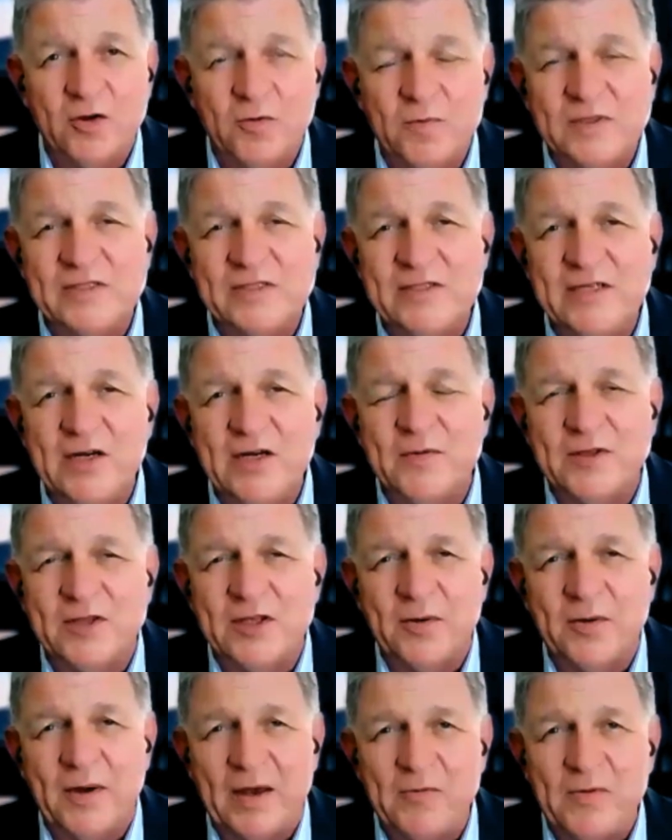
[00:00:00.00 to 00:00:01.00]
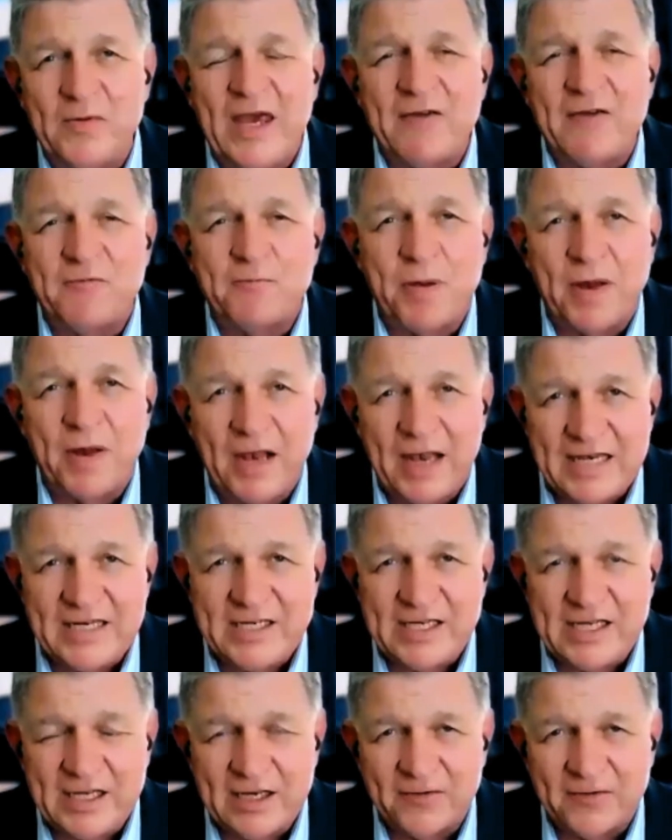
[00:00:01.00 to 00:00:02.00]
must deal with you. And we have
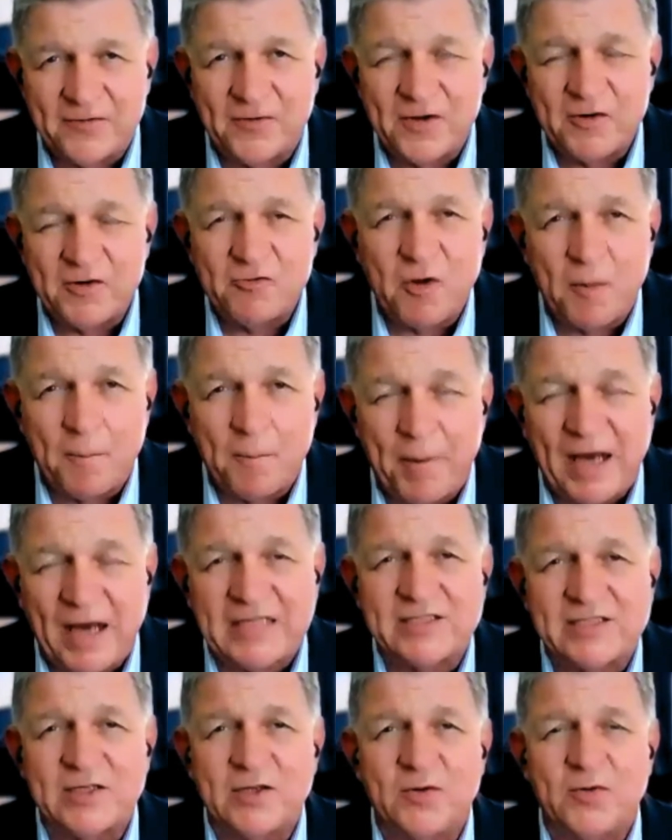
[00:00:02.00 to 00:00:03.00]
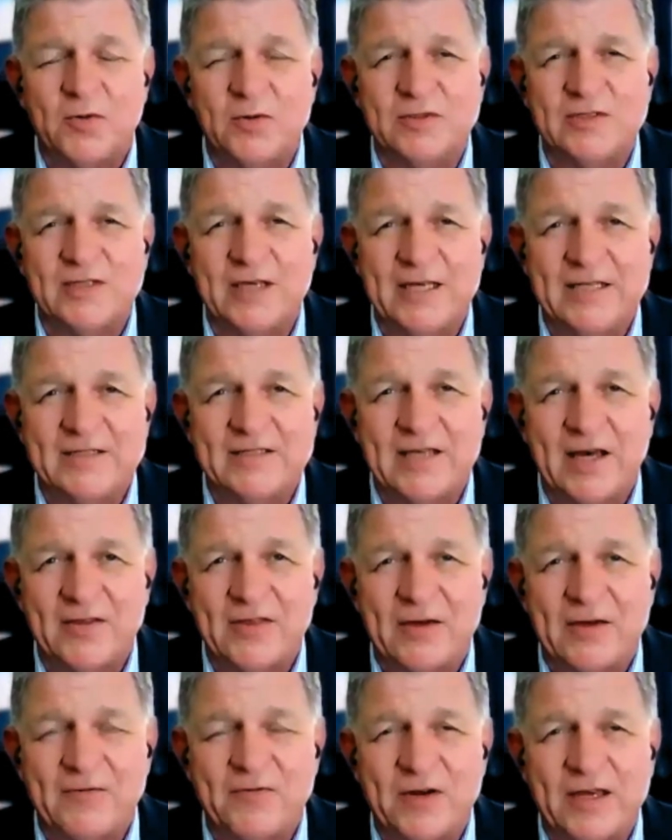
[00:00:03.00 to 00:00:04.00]
plenty of robust laws in
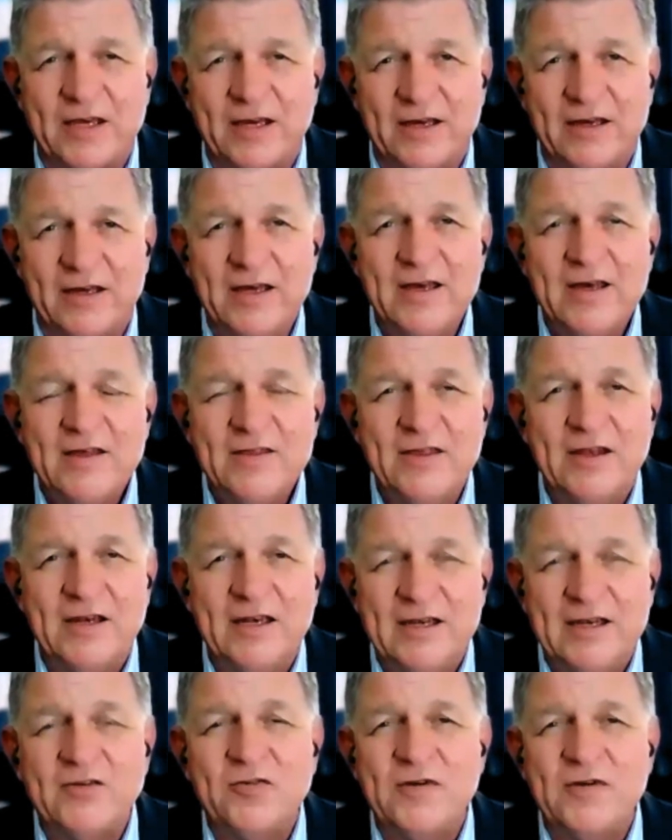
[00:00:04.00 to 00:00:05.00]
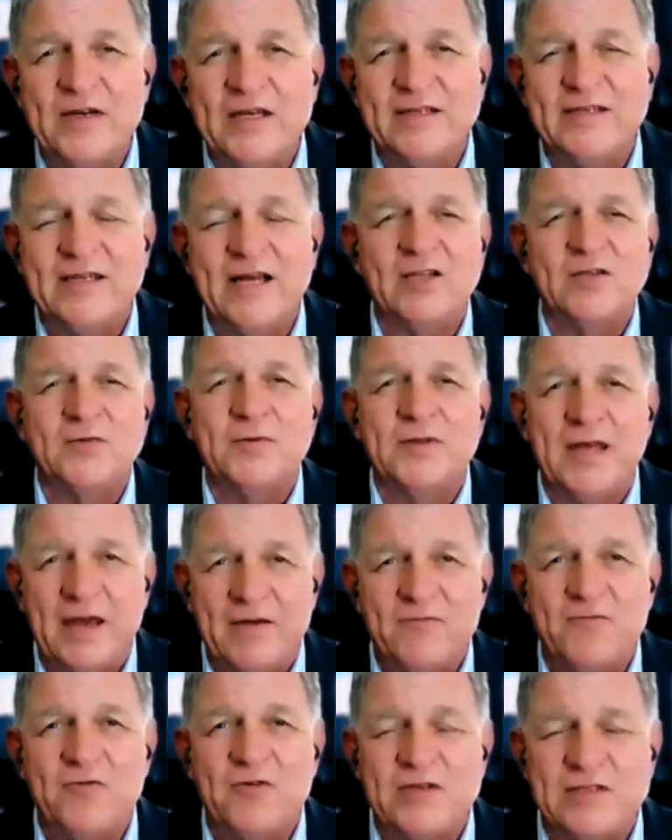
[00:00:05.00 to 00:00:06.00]
South Africa that literally dealt with
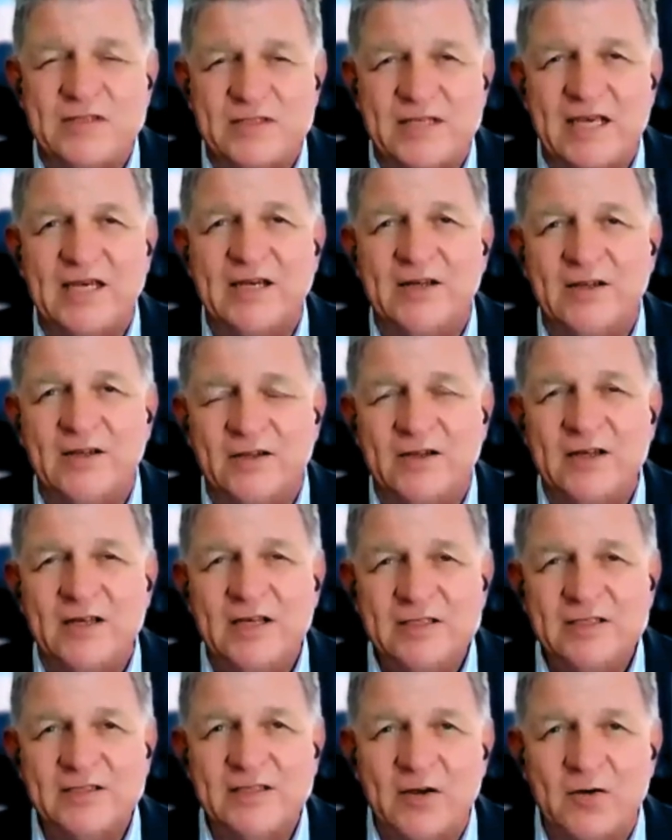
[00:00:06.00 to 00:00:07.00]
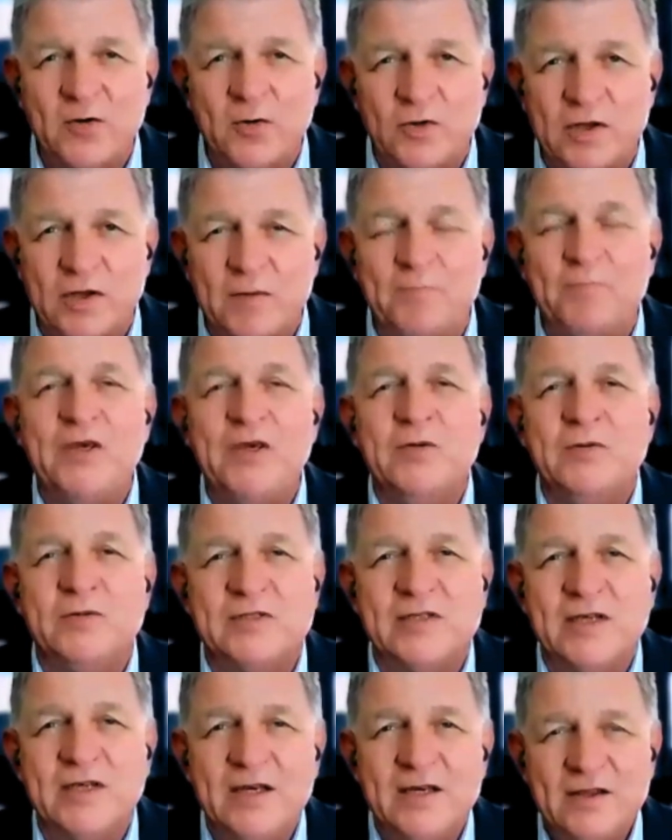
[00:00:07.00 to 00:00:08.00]
every single so-called
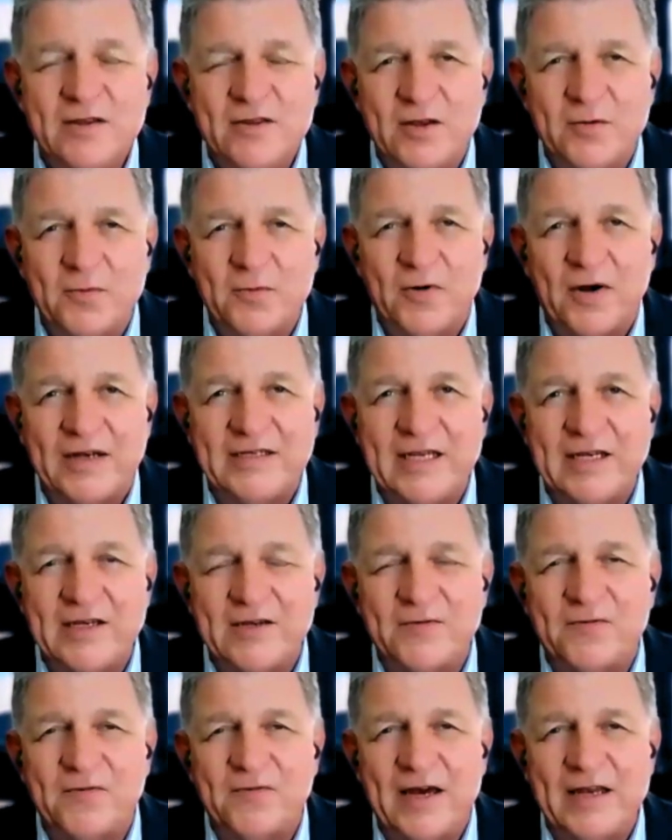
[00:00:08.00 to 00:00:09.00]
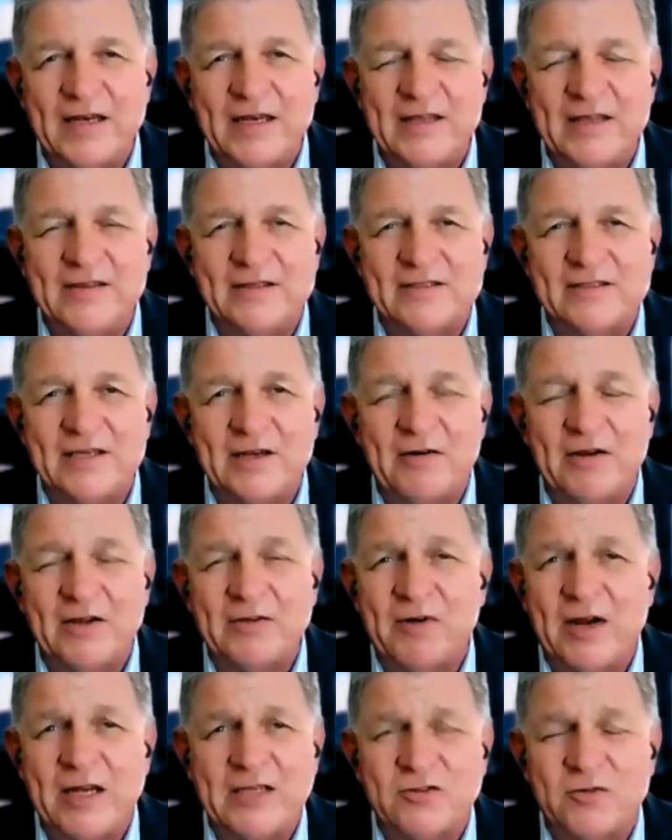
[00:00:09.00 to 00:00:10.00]
abuse that were identified in the
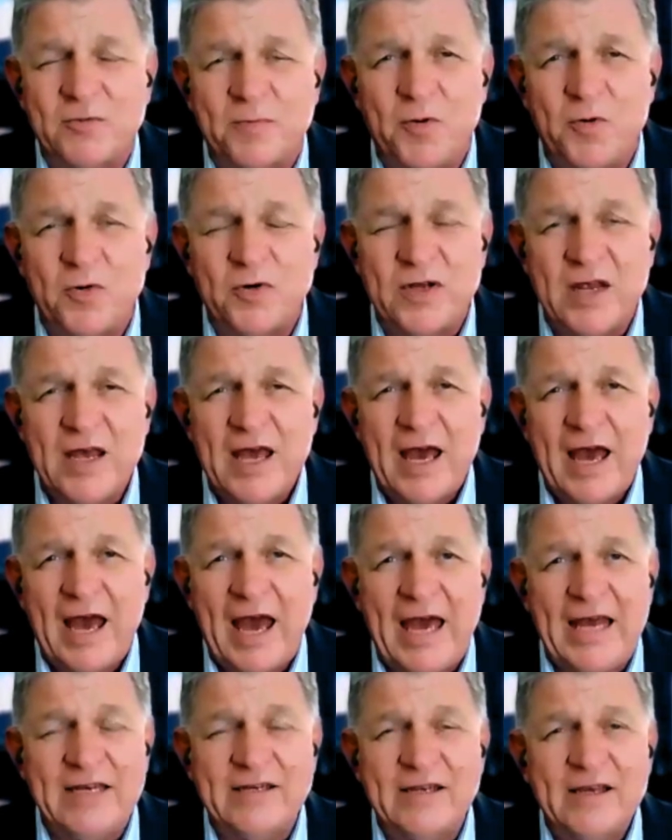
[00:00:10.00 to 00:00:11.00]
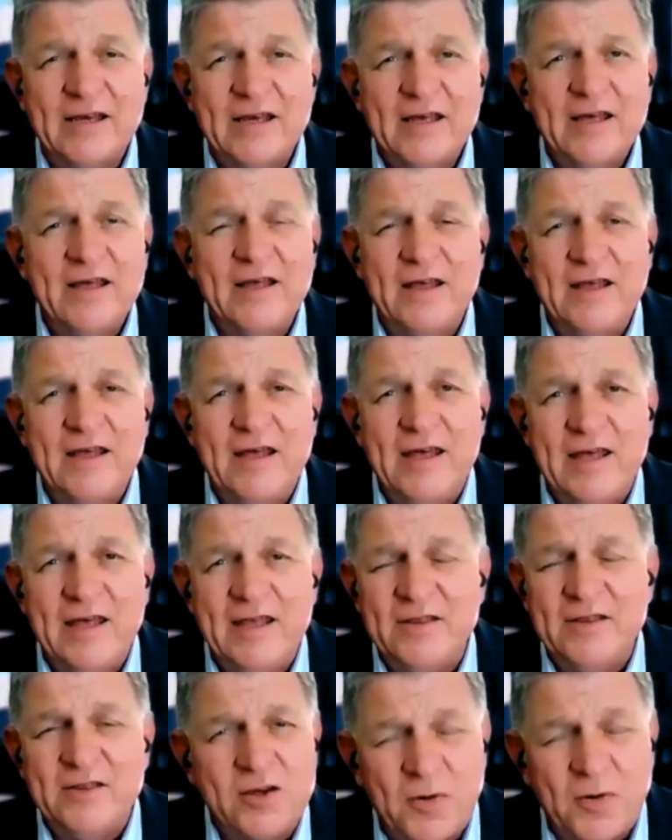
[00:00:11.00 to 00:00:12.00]
CRL Rights Report. And
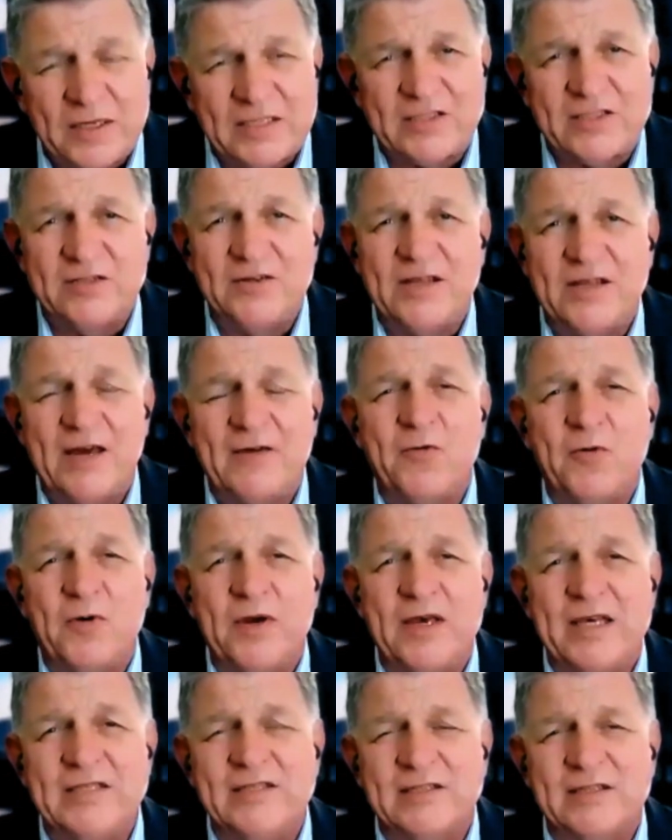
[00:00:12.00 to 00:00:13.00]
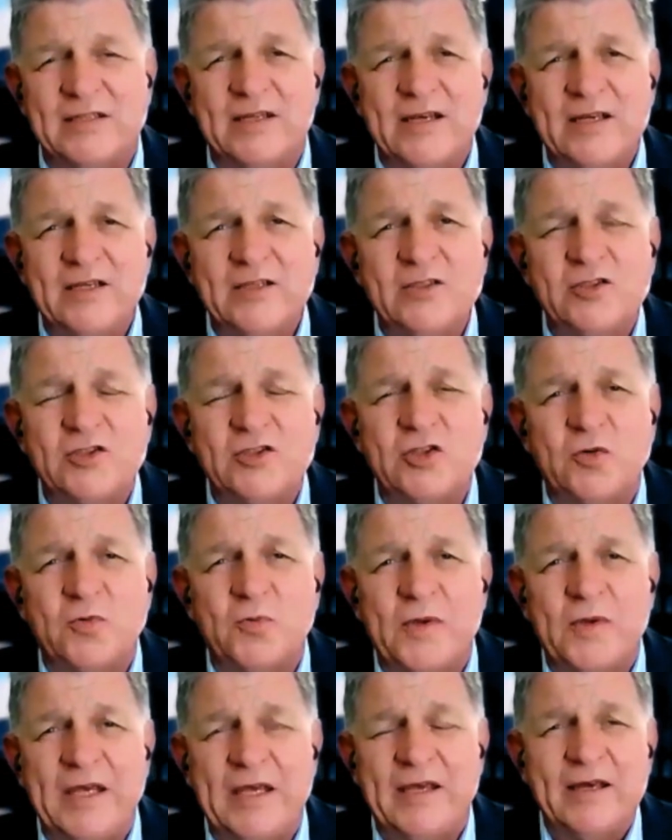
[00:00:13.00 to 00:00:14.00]
the question, therefore, isn't should
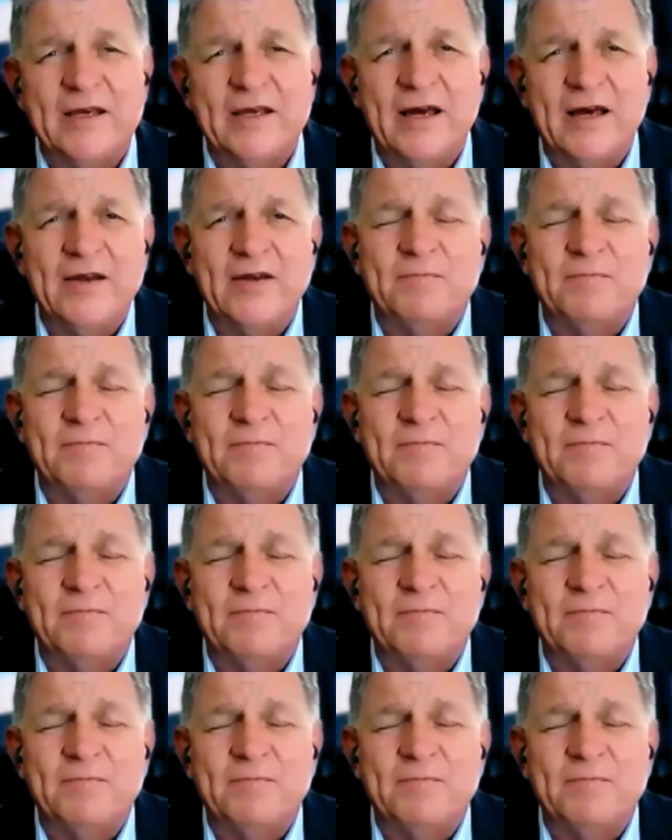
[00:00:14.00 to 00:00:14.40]
we